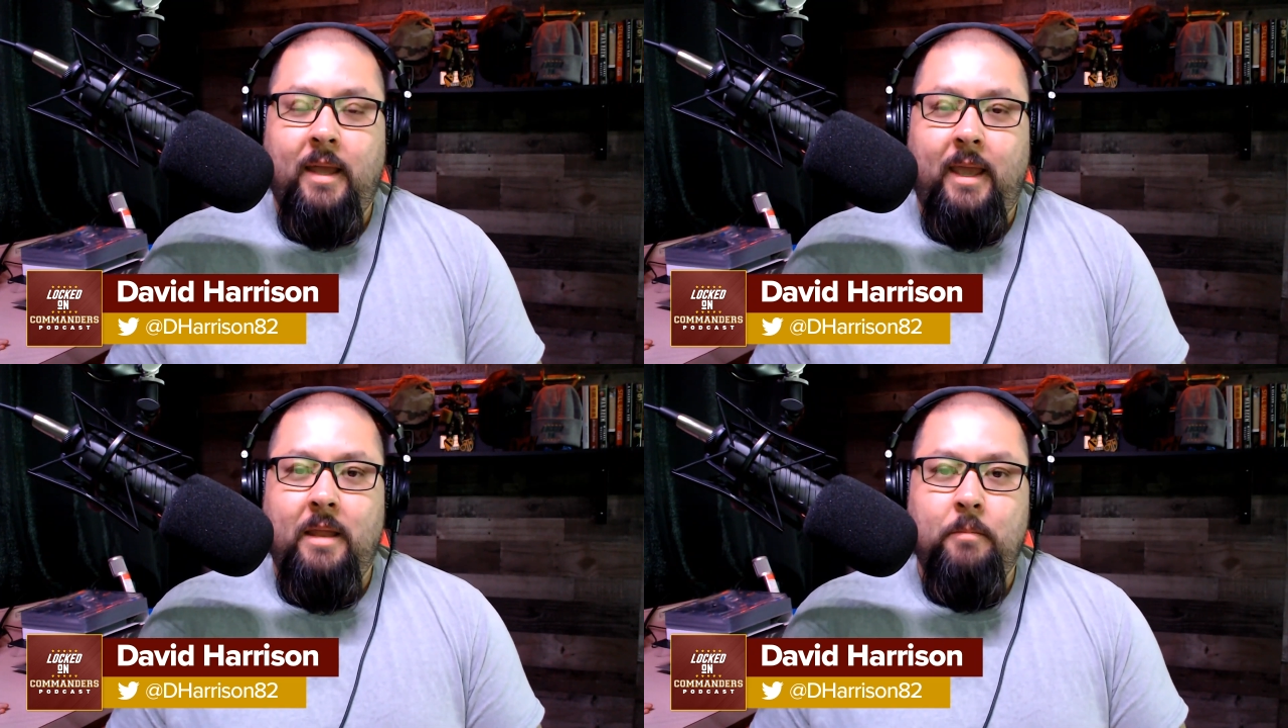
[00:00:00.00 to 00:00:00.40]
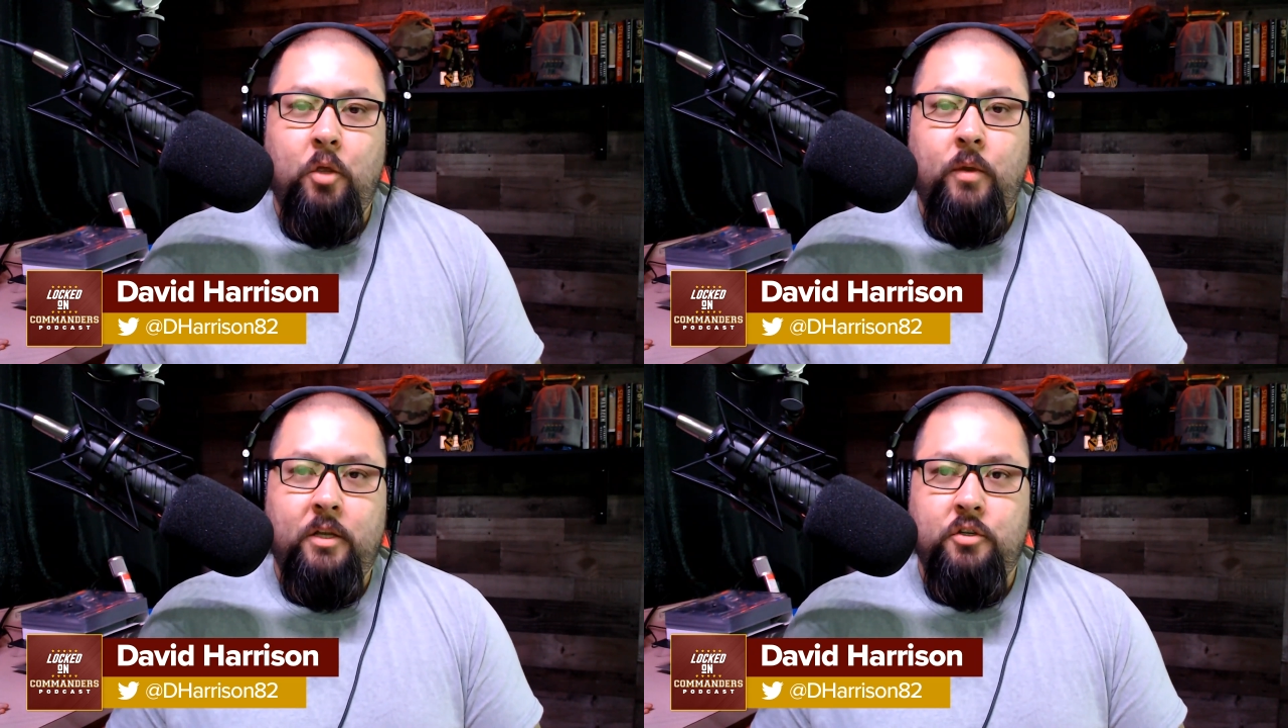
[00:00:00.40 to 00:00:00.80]
in
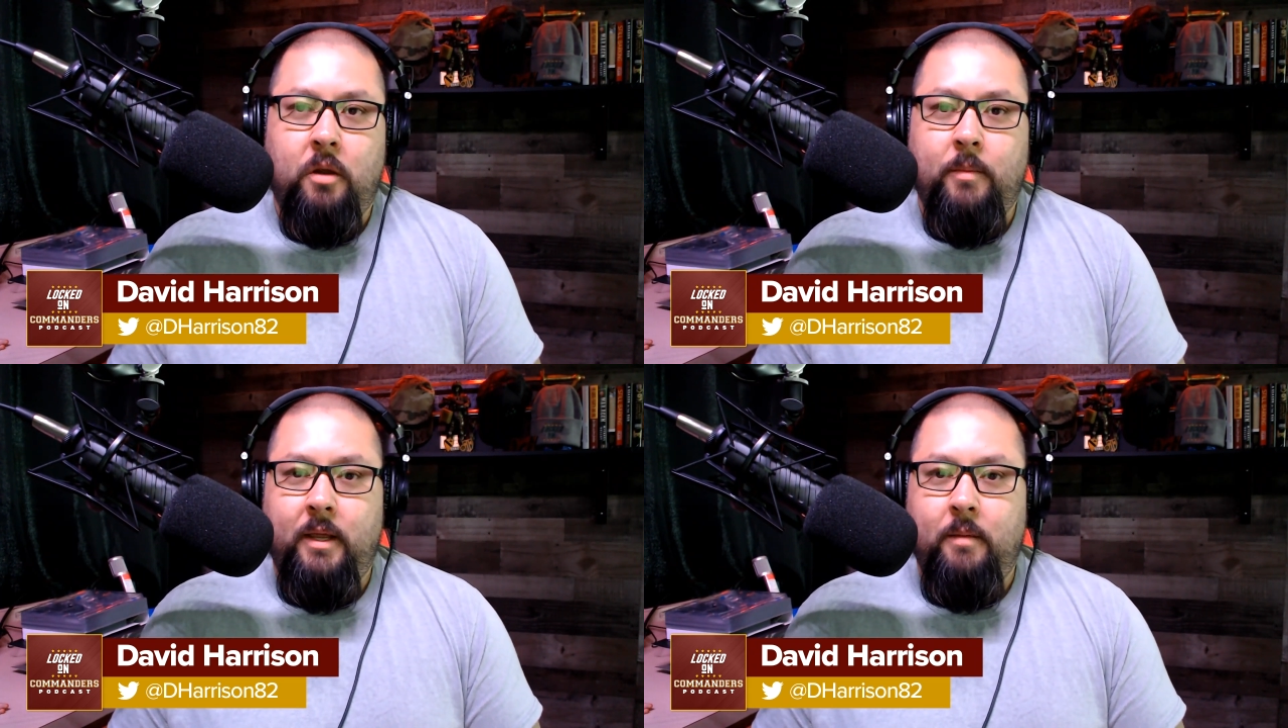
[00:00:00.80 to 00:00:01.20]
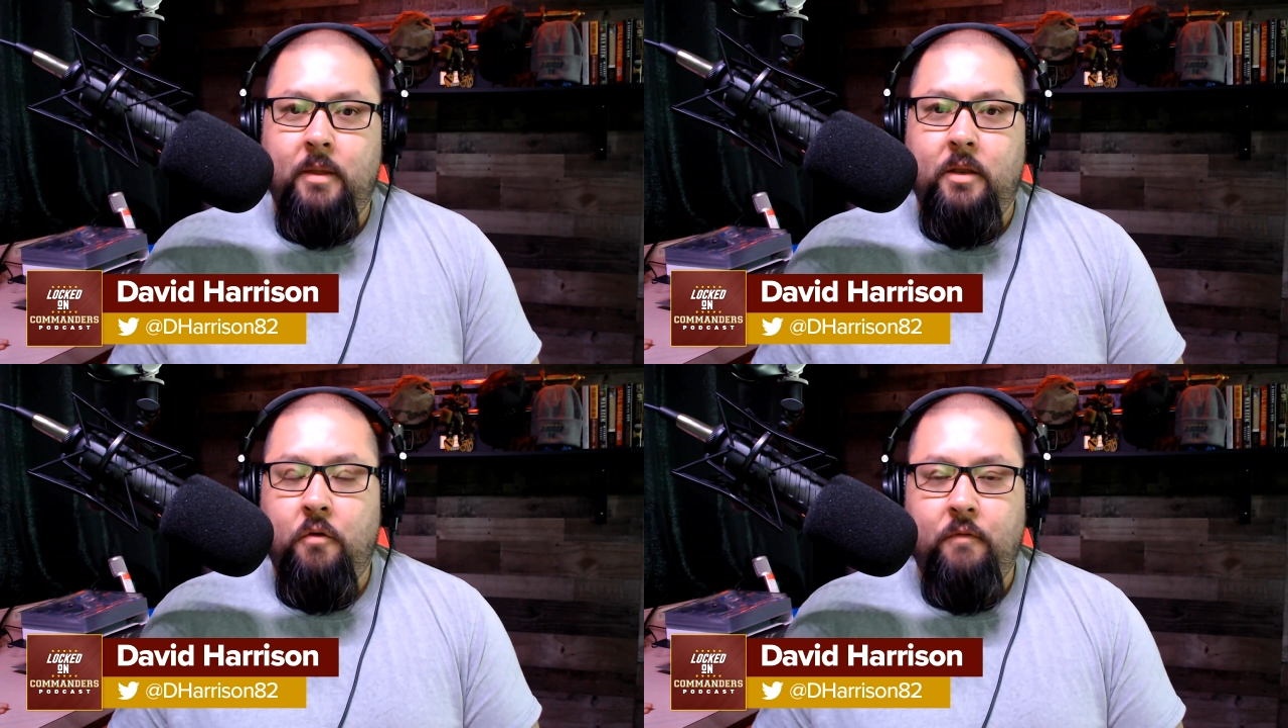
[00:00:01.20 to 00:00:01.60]
Munich, Germany in
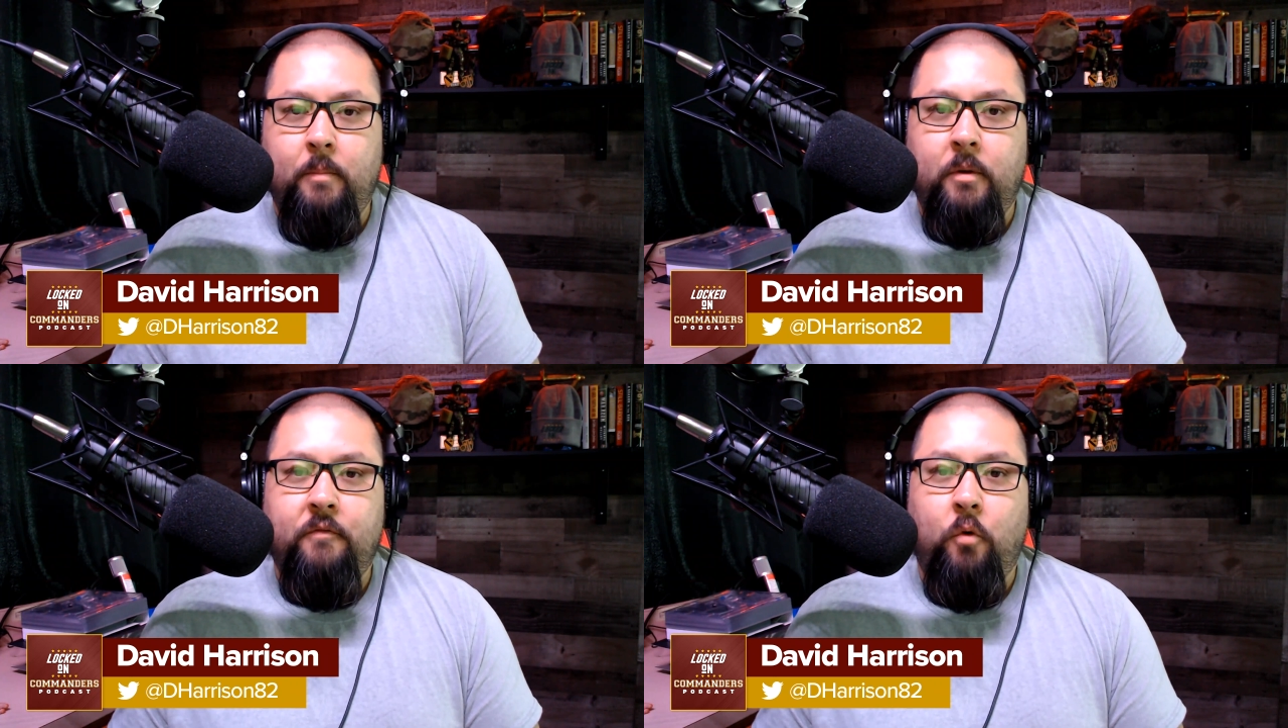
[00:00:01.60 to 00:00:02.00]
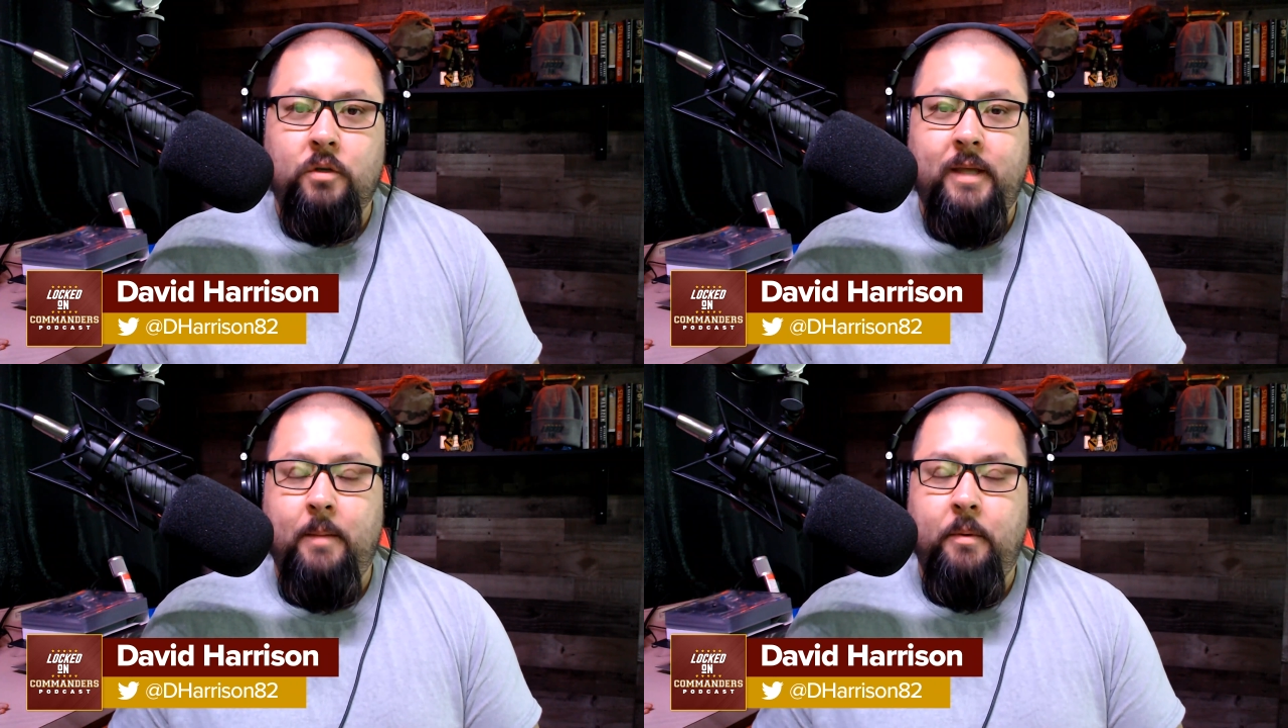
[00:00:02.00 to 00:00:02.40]
mid-November for
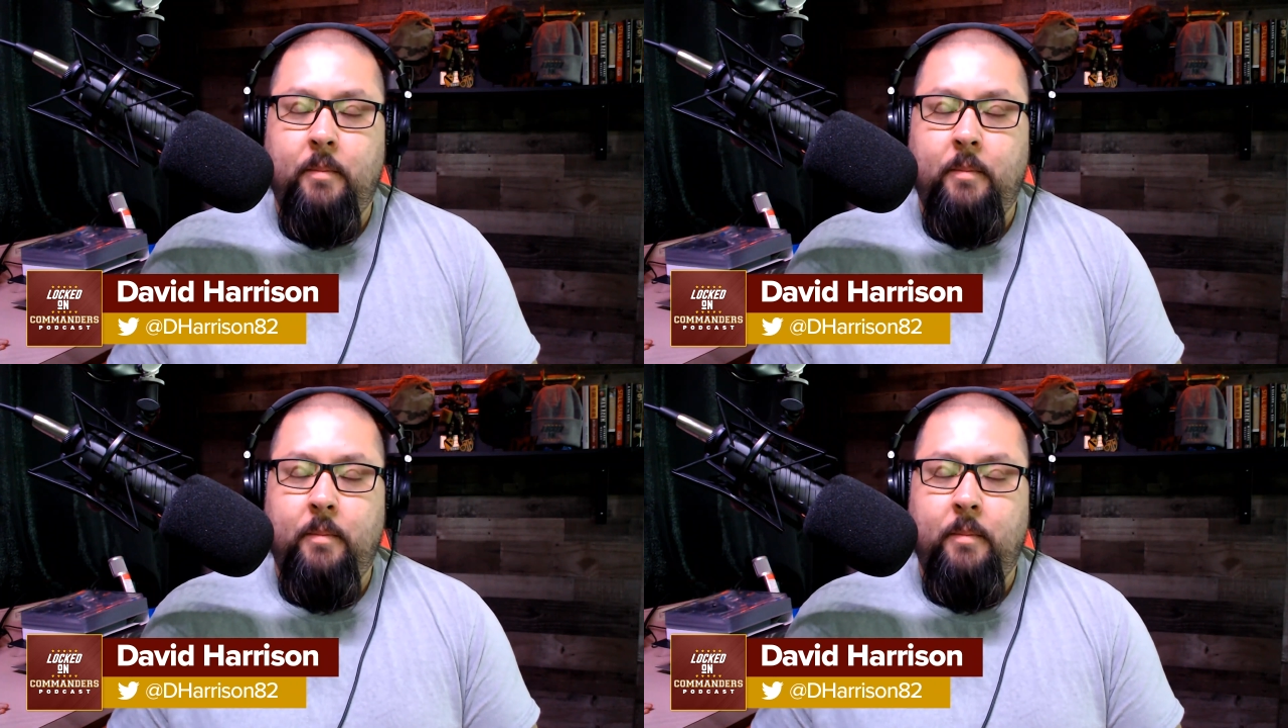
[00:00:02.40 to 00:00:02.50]
Tampa